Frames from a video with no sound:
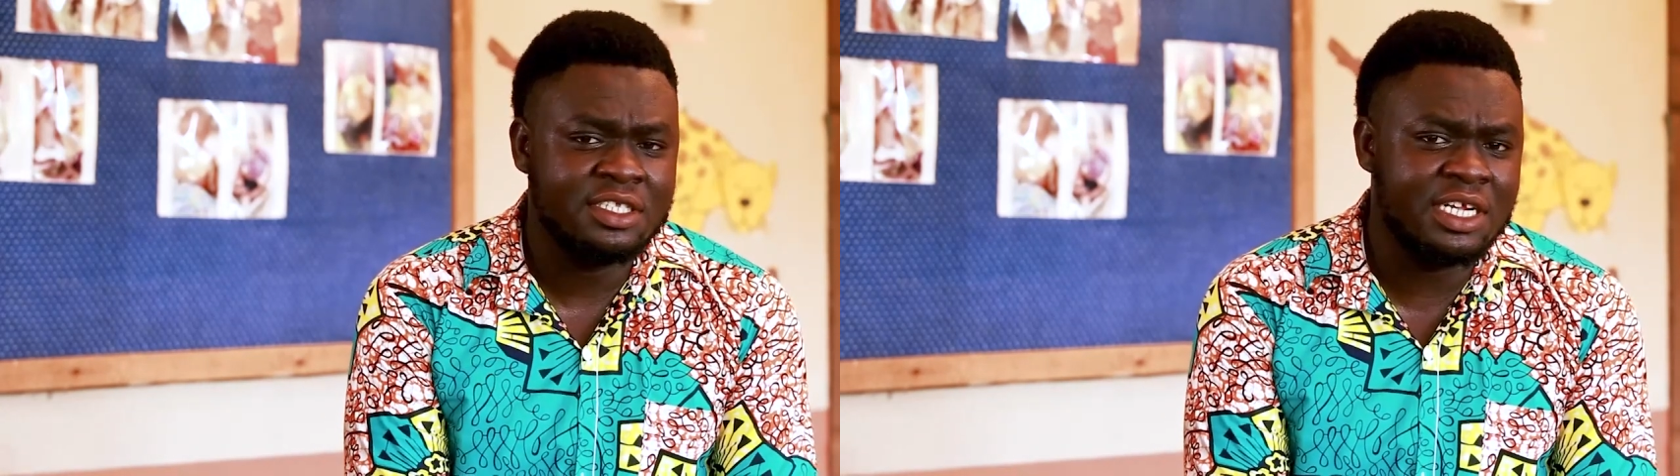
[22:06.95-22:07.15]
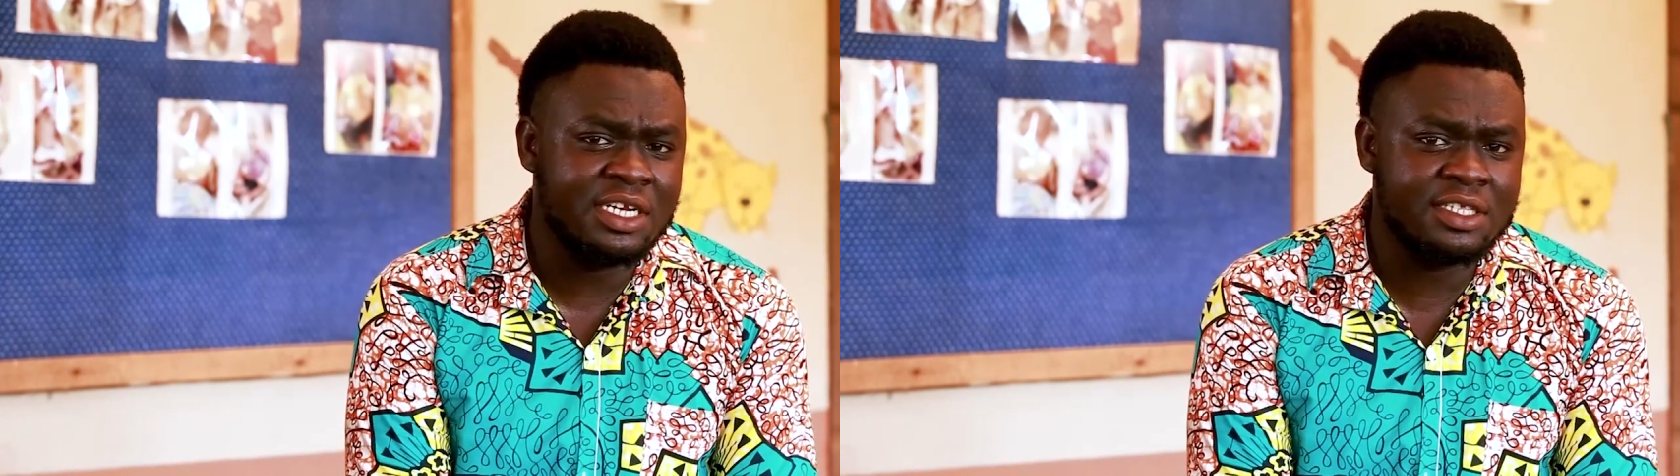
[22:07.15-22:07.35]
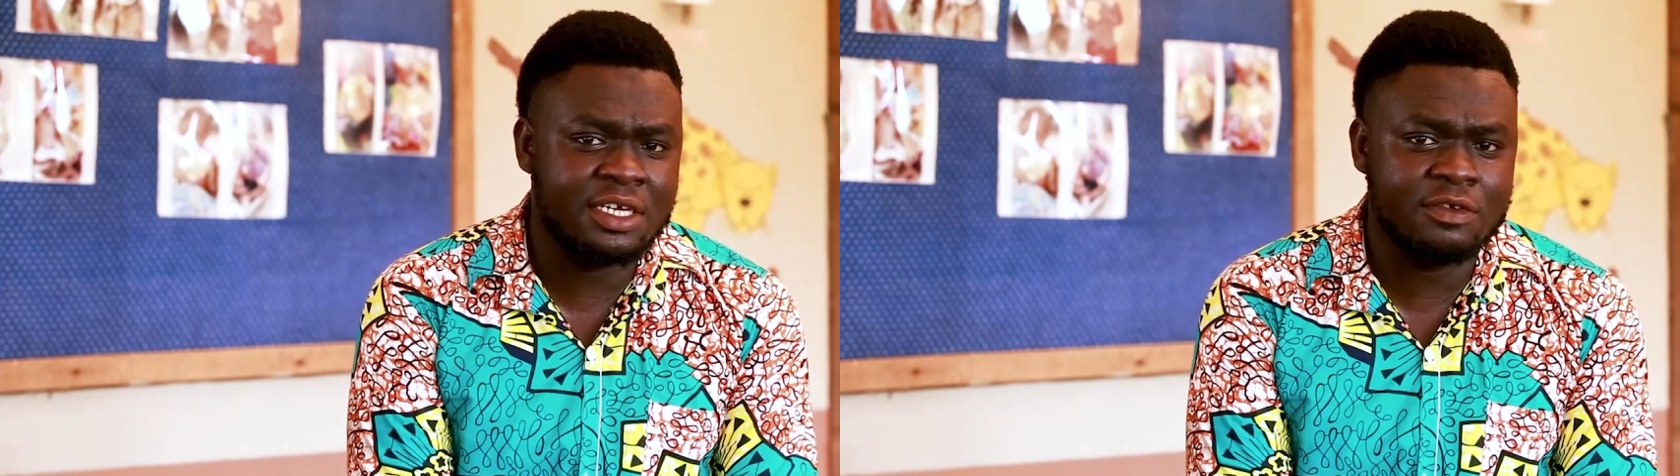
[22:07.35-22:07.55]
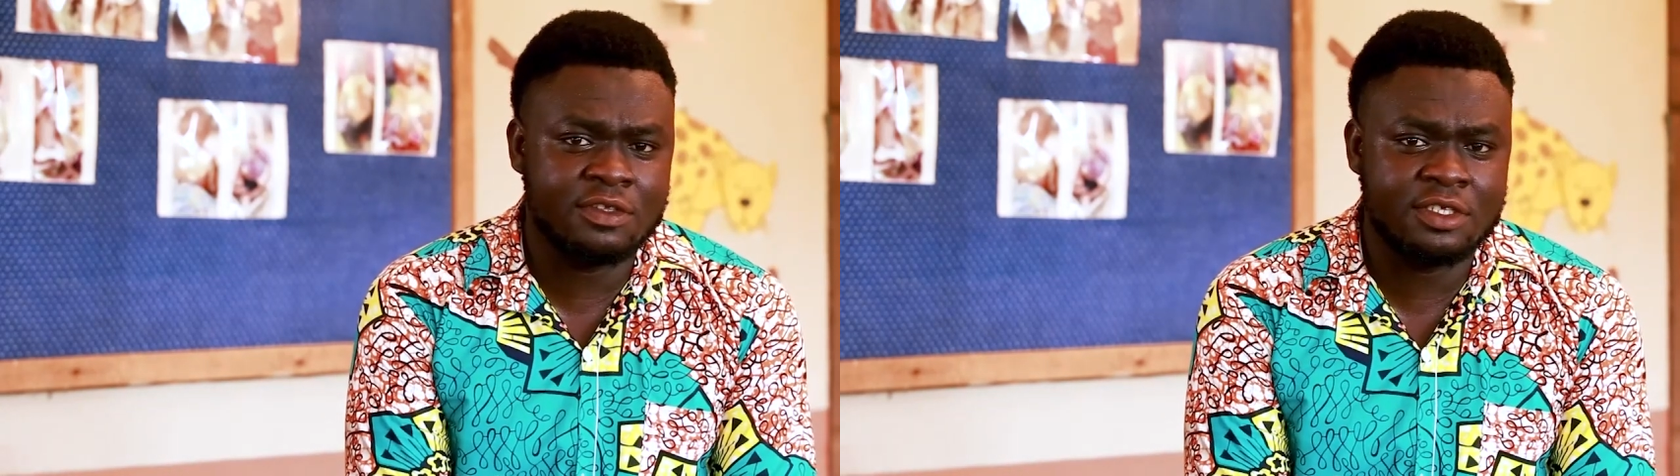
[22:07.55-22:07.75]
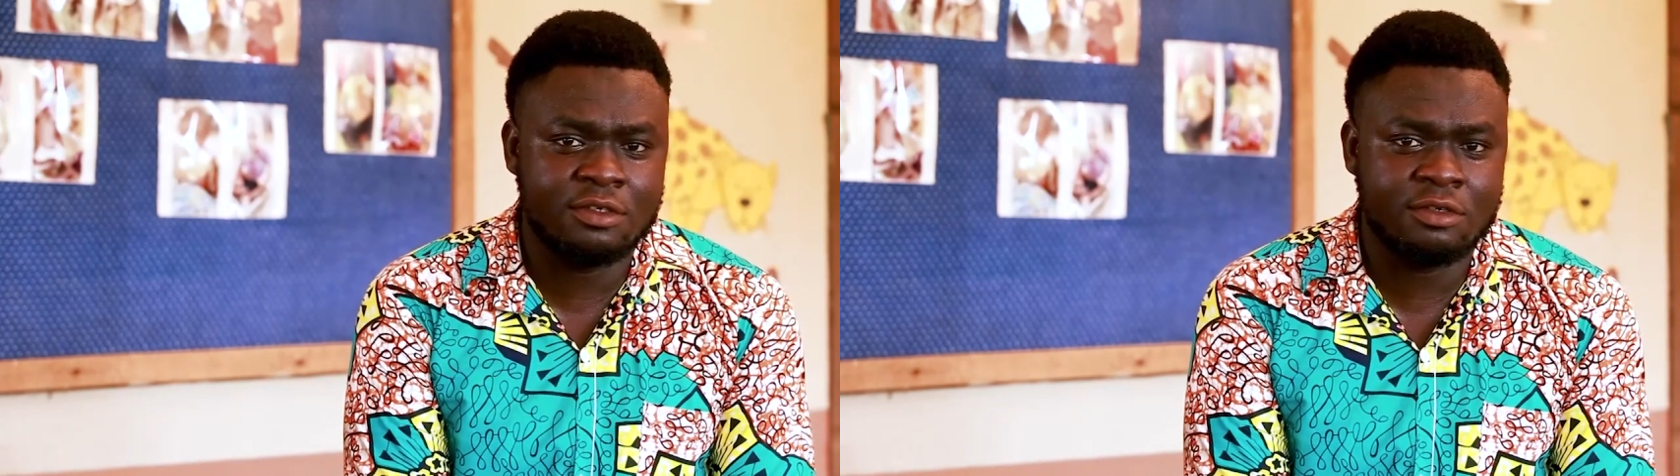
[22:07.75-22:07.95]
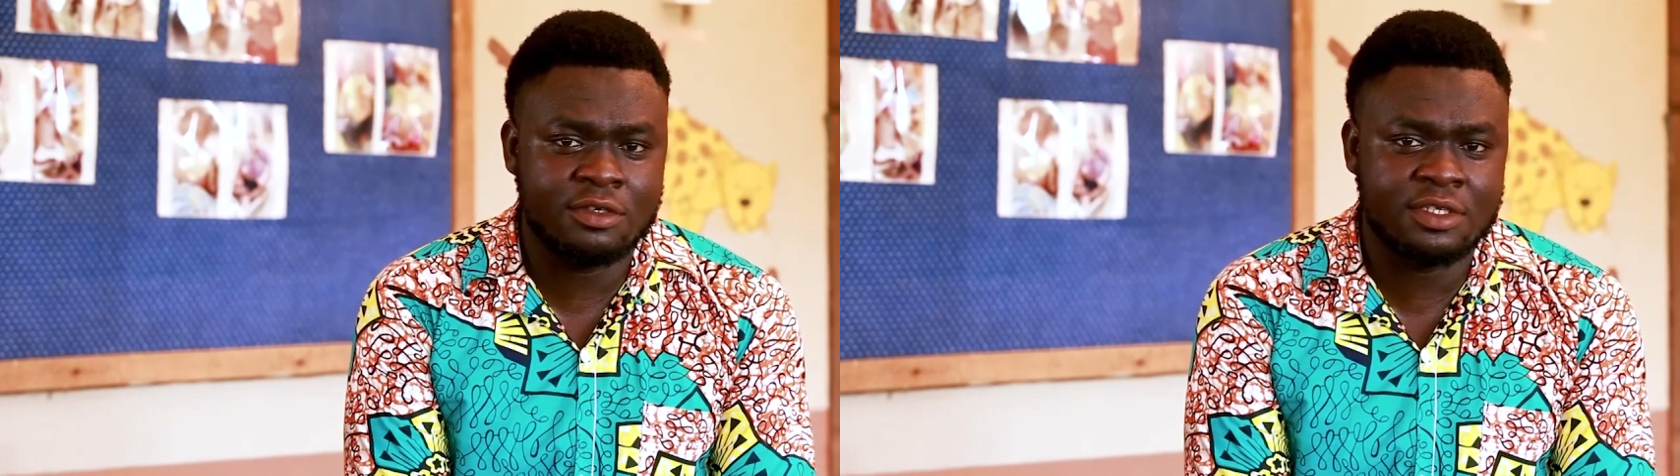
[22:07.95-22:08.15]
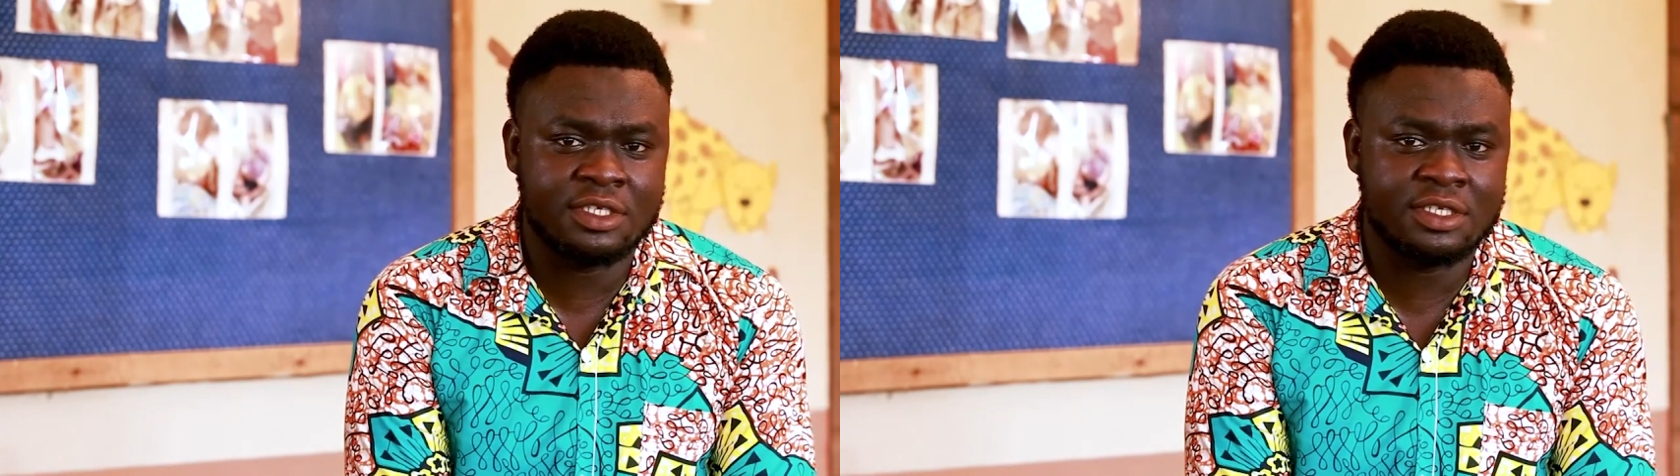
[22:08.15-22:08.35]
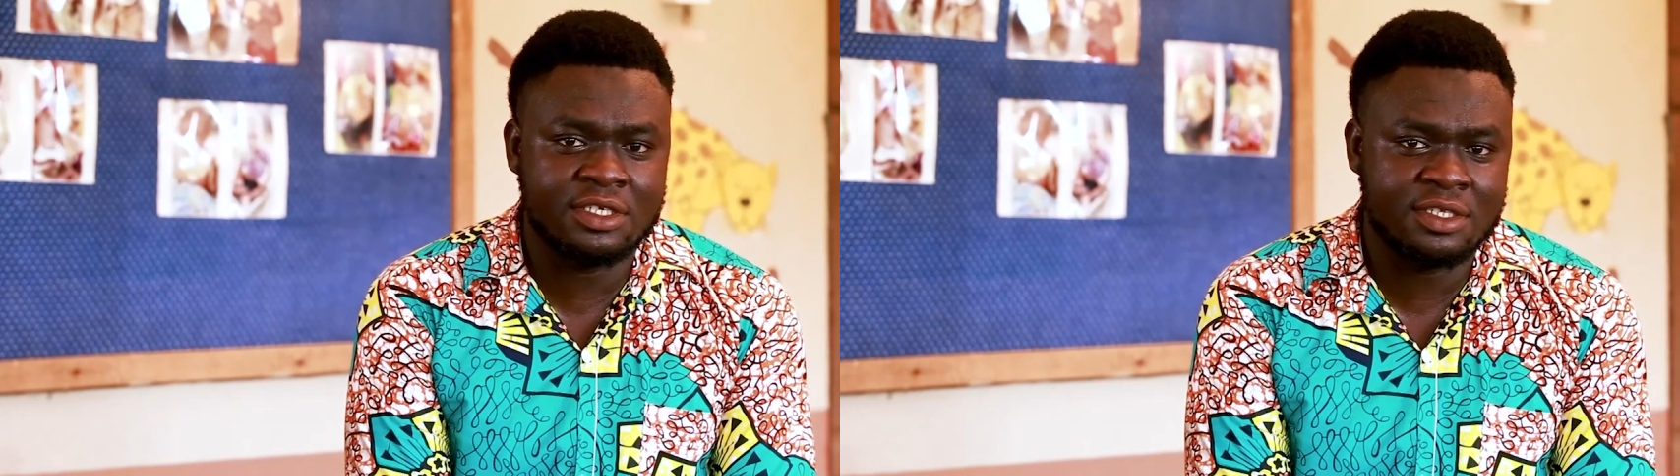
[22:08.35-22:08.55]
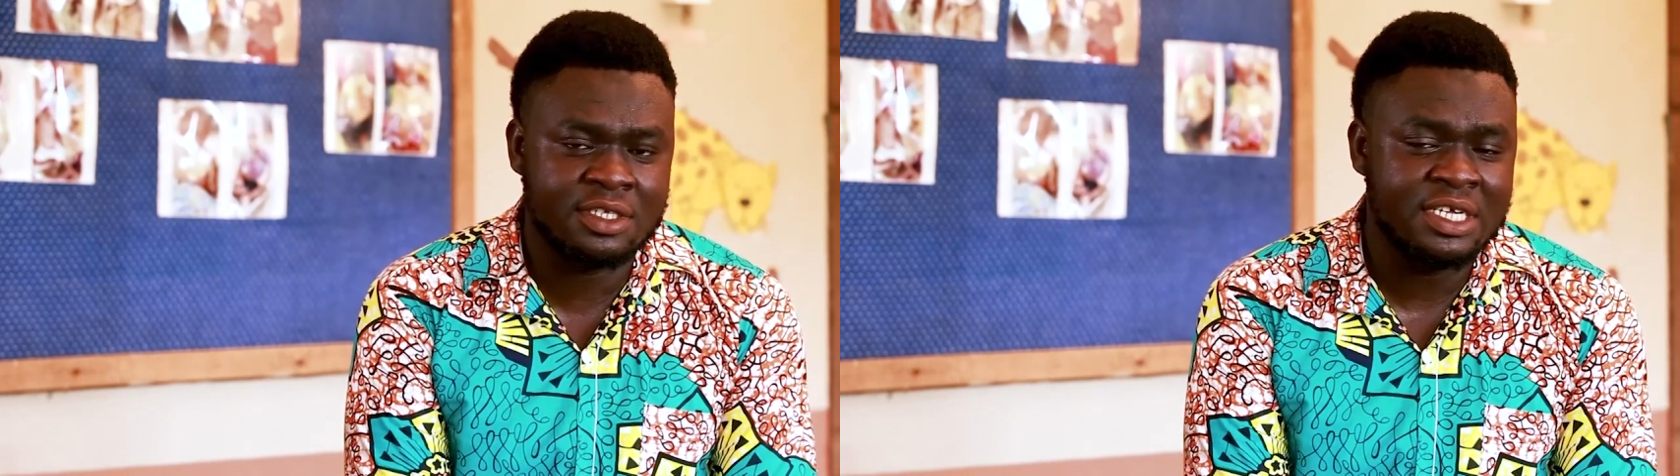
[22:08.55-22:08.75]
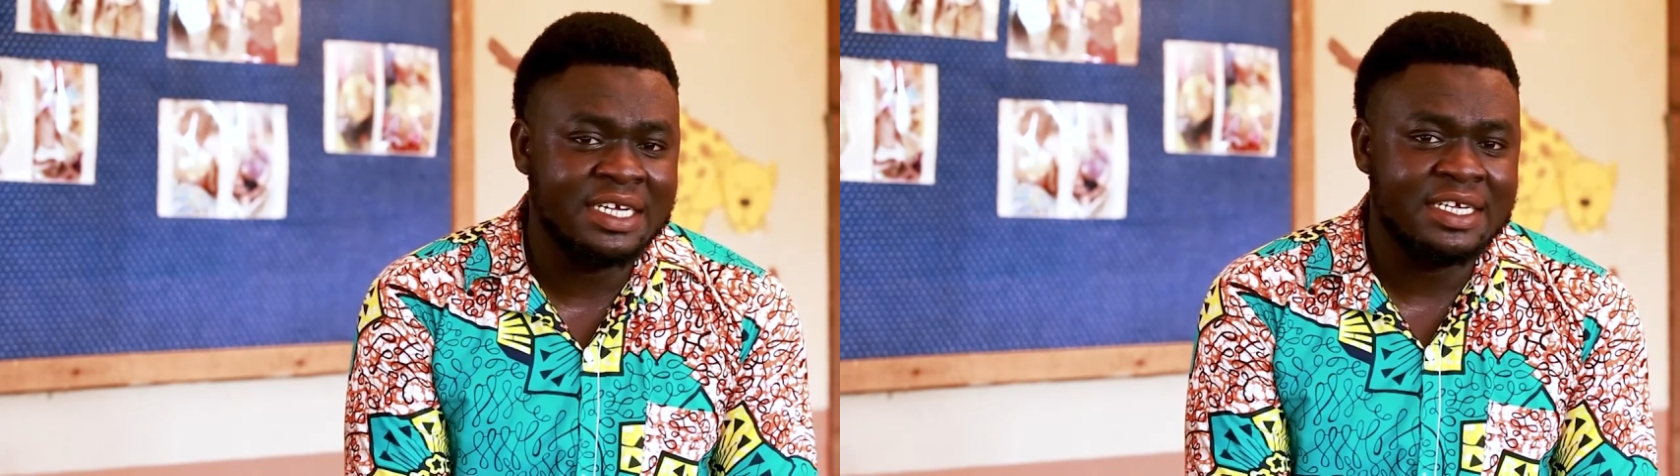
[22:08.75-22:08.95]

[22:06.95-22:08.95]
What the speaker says: That is how serious it is.